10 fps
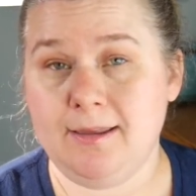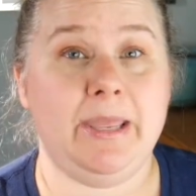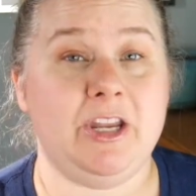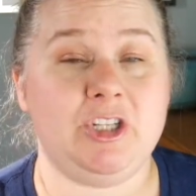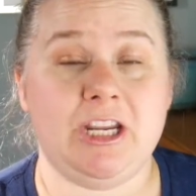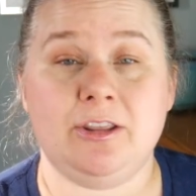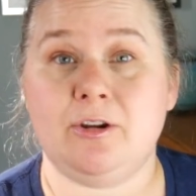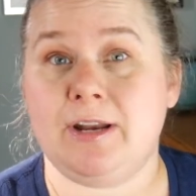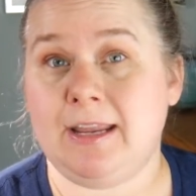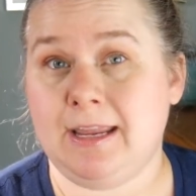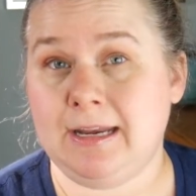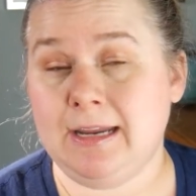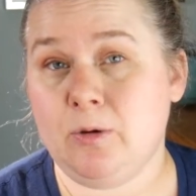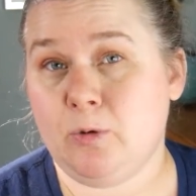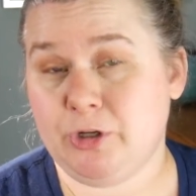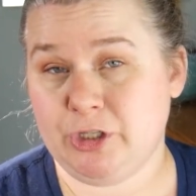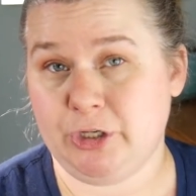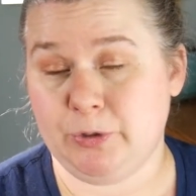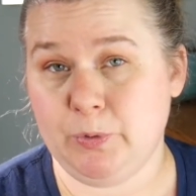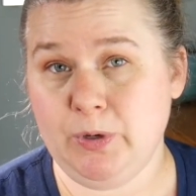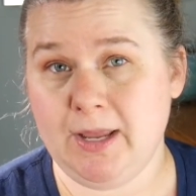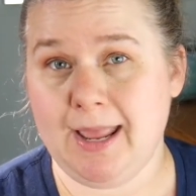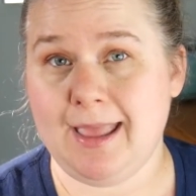pitch either an inning or two,